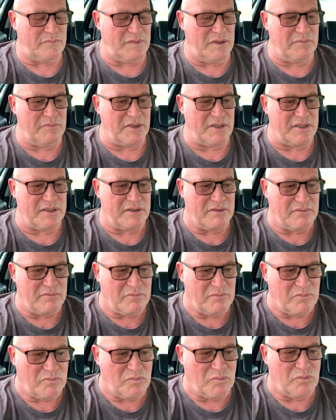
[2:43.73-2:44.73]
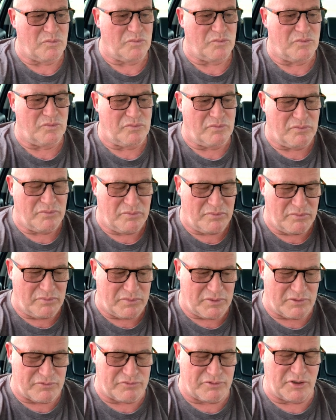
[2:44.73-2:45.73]
but
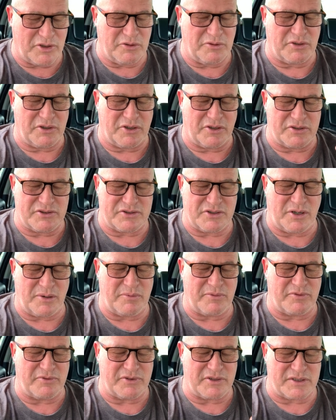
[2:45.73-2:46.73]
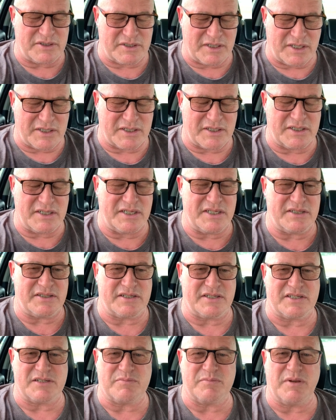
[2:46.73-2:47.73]
the fluid on top of it and underneath it
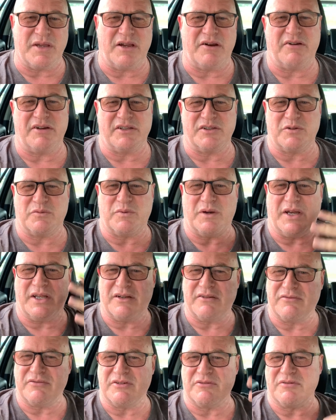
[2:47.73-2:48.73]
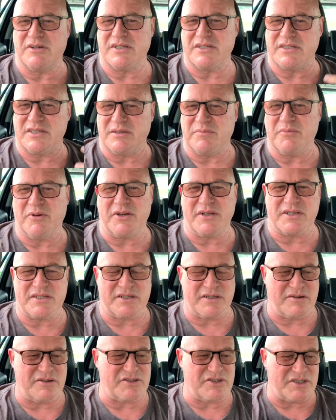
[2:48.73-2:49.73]
is bearing the weight of the rest of your body.
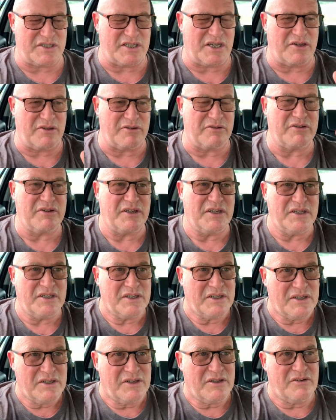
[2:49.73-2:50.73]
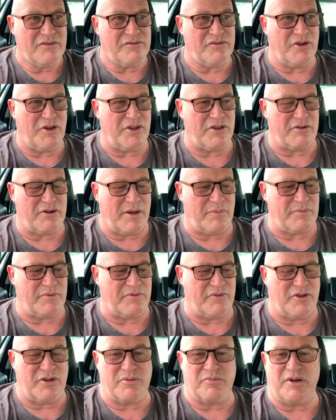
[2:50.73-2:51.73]
So as you go further up, the
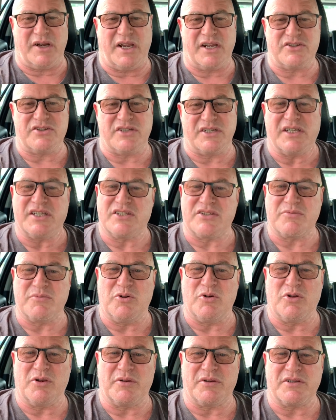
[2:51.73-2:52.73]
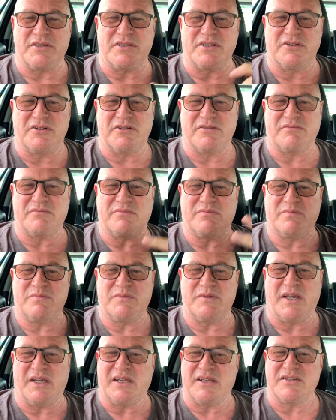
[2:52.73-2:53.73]
vertebrae actually get smaller because they're not
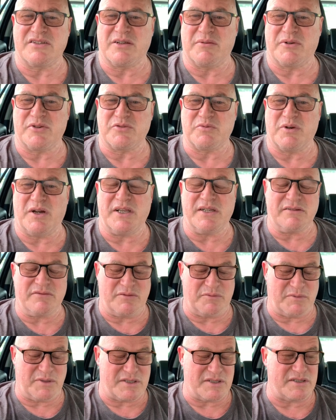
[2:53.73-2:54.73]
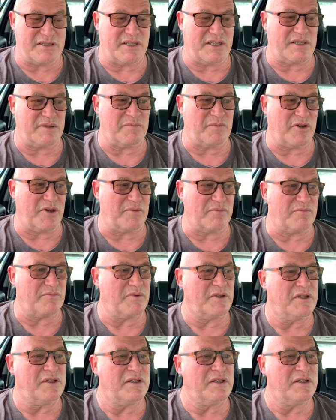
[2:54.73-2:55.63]
taking so much weight. The ones down the bottom